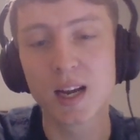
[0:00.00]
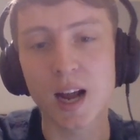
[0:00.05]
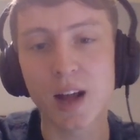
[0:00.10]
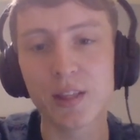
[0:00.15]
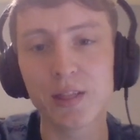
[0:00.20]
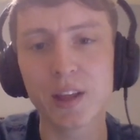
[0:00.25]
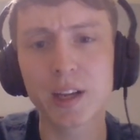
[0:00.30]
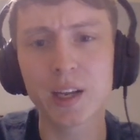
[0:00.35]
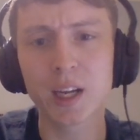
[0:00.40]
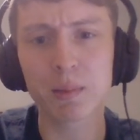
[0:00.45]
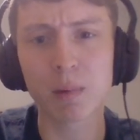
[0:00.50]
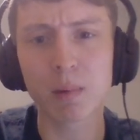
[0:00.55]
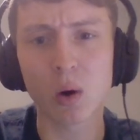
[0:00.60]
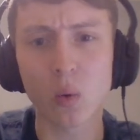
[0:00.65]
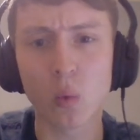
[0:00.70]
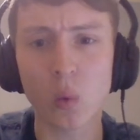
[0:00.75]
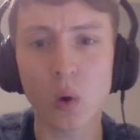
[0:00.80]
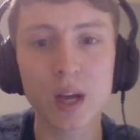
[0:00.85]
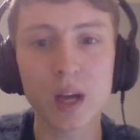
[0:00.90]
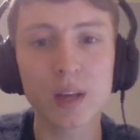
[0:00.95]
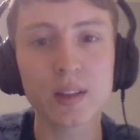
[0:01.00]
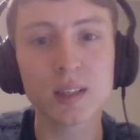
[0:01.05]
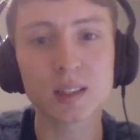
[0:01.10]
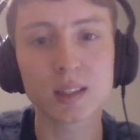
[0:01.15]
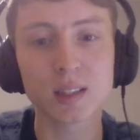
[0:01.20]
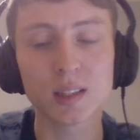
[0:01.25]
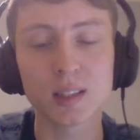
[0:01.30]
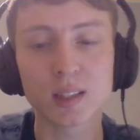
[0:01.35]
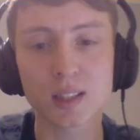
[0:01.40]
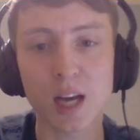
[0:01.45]
and thinking about why these
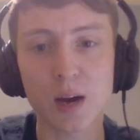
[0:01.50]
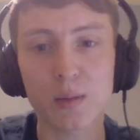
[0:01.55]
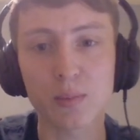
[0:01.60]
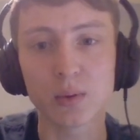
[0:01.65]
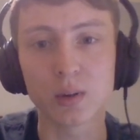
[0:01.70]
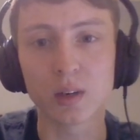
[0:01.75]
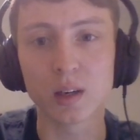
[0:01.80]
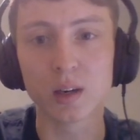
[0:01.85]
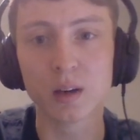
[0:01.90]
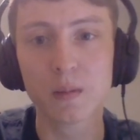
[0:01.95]
things happen.